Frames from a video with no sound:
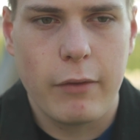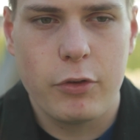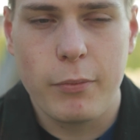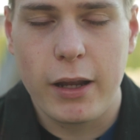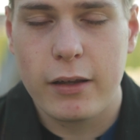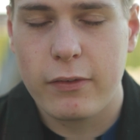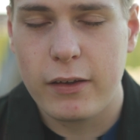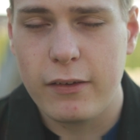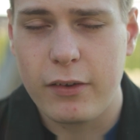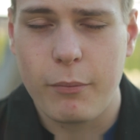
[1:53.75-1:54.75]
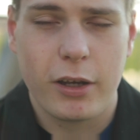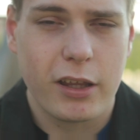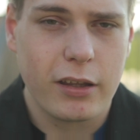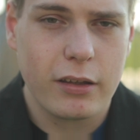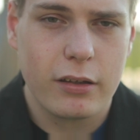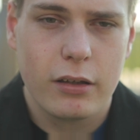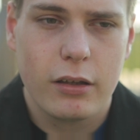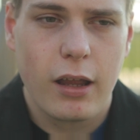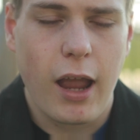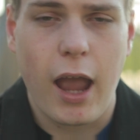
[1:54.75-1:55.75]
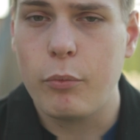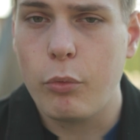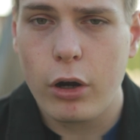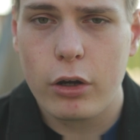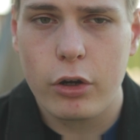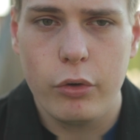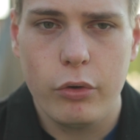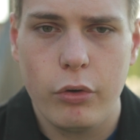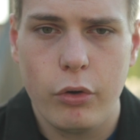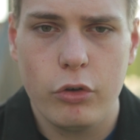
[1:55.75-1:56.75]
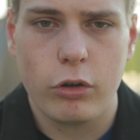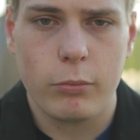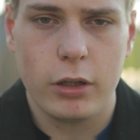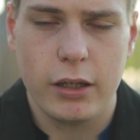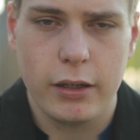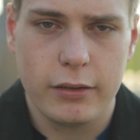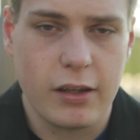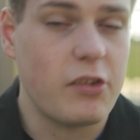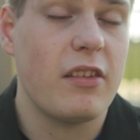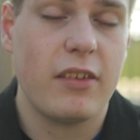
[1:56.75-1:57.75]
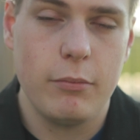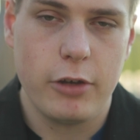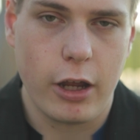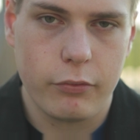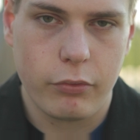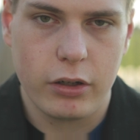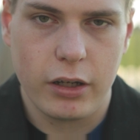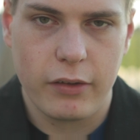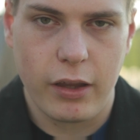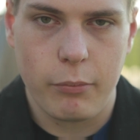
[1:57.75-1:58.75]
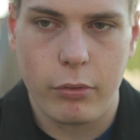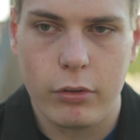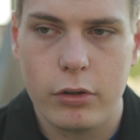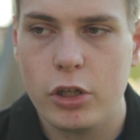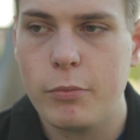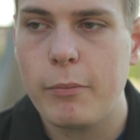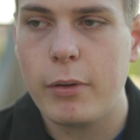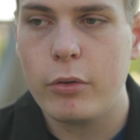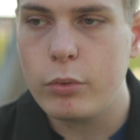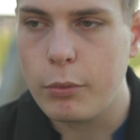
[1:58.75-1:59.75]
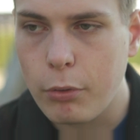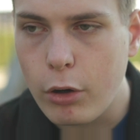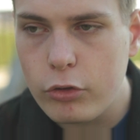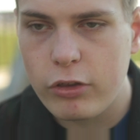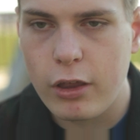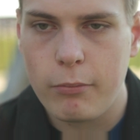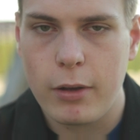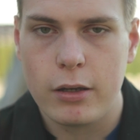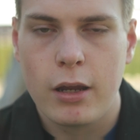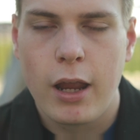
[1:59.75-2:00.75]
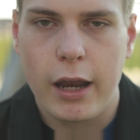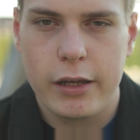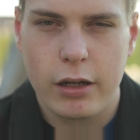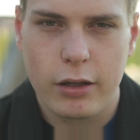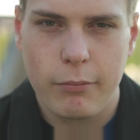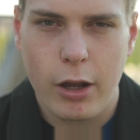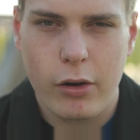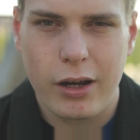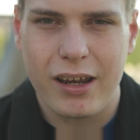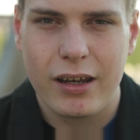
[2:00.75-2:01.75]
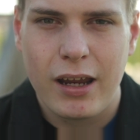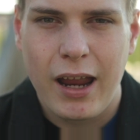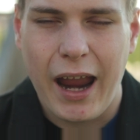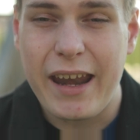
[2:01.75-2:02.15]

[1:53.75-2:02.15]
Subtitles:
If you might see somebody at work who normally doesn't seem down, for an example, you might be able to approach them and hear them out and